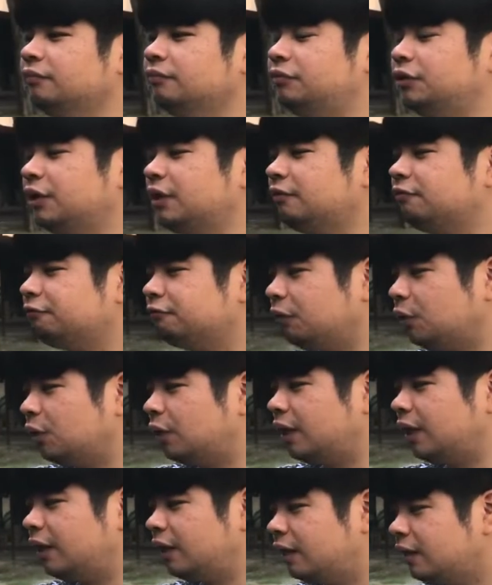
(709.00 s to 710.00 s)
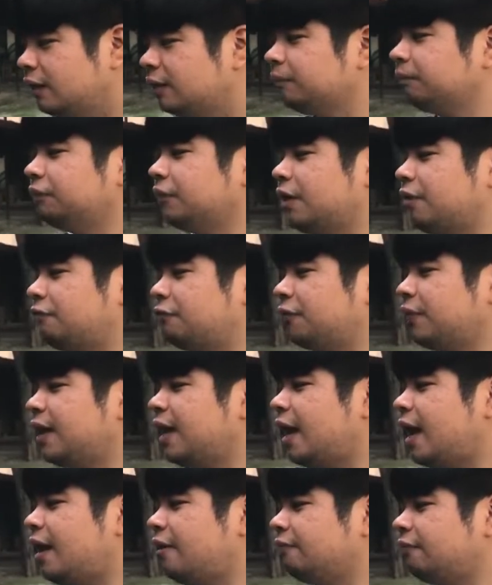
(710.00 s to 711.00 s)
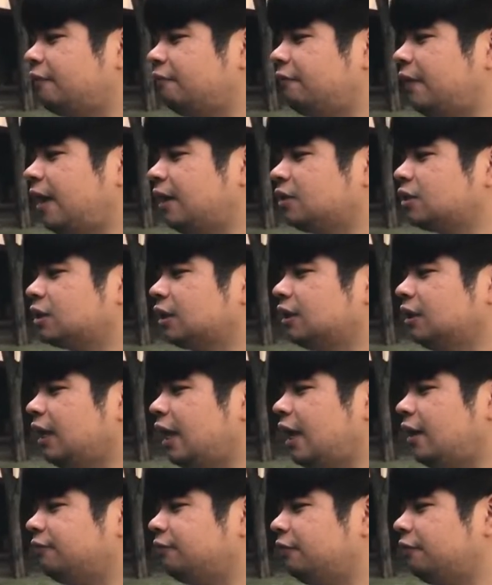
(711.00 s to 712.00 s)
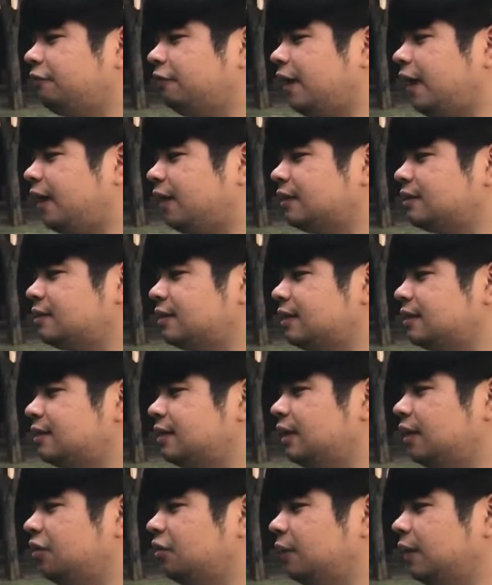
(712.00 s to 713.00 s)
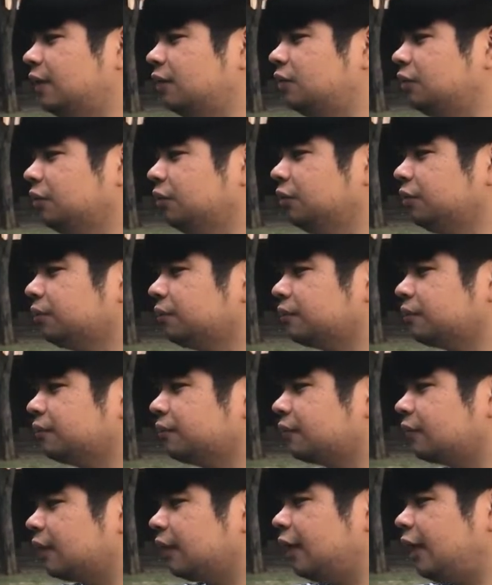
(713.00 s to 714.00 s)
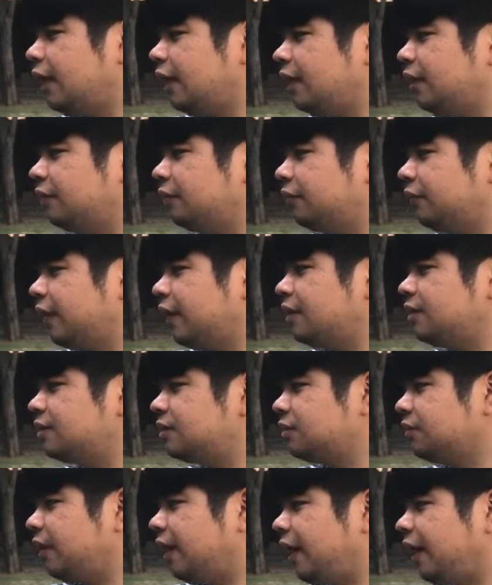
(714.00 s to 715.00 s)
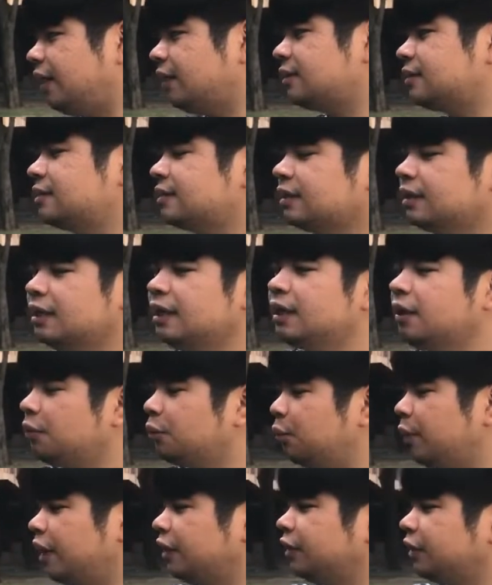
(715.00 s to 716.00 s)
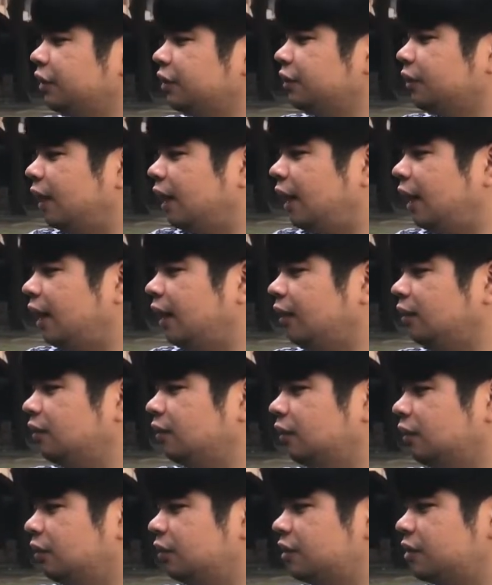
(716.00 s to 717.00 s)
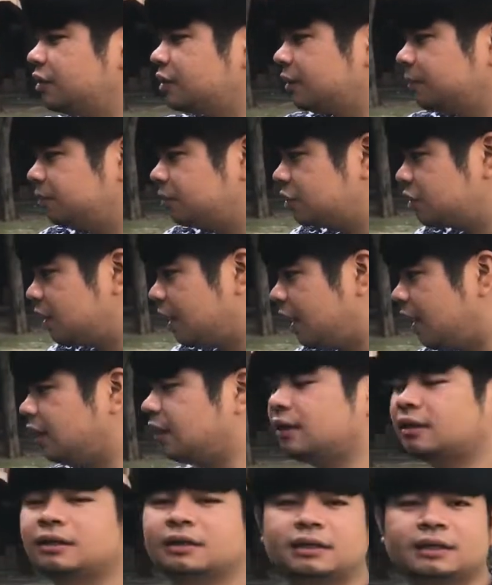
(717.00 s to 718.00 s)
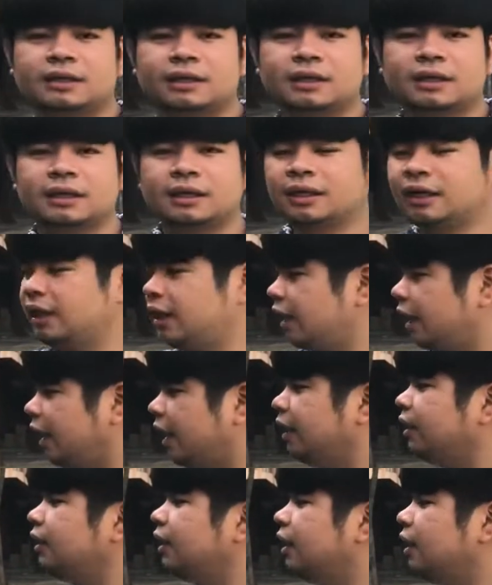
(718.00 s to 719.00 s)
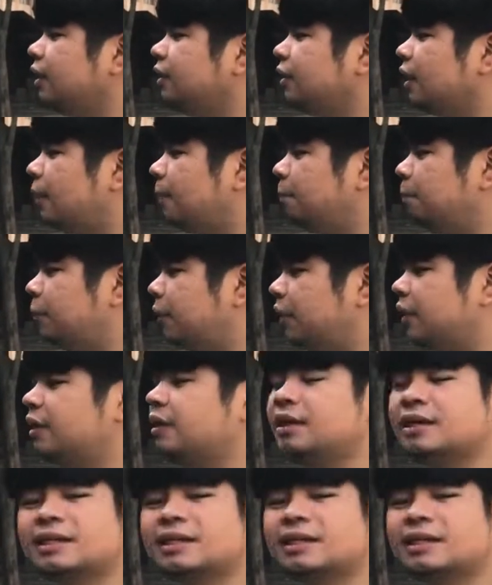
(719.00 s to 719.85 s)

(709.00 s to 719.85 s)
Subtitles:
Therefore, if we have a function f of x is equal to a raised to x, whether you add or subtract any number